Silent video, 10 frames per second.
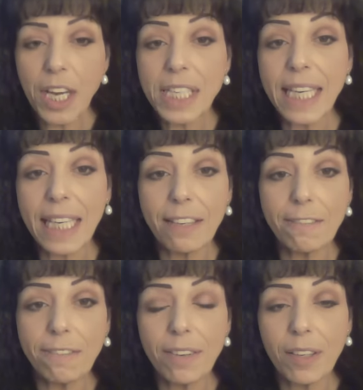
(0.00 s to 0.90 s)
to
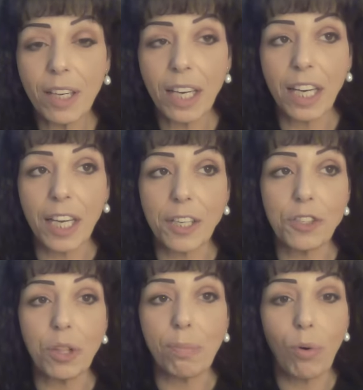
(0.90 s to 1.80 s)
give
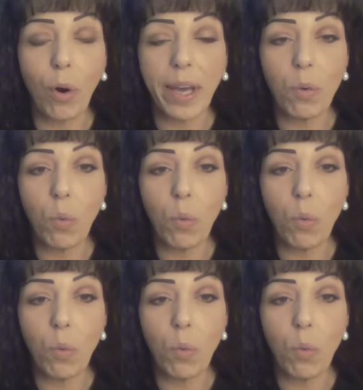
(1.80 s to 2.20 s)
to the point